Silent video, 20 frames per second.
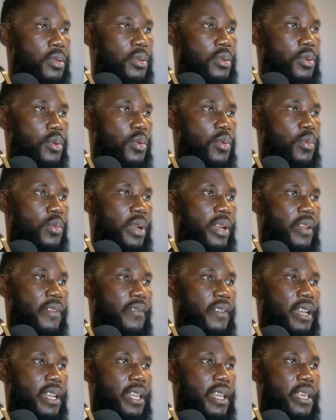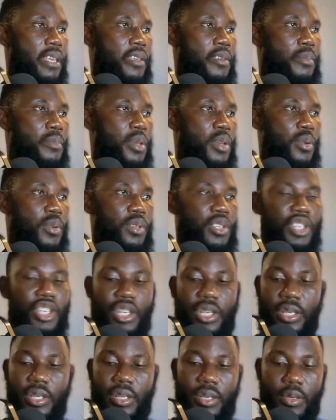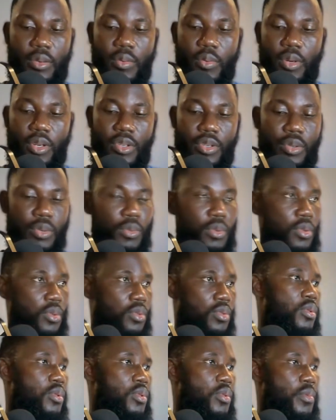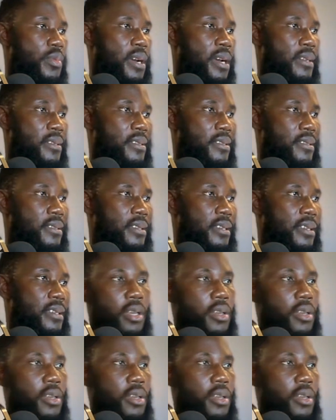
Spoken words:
So whenever the email change, what you want, you pass it there.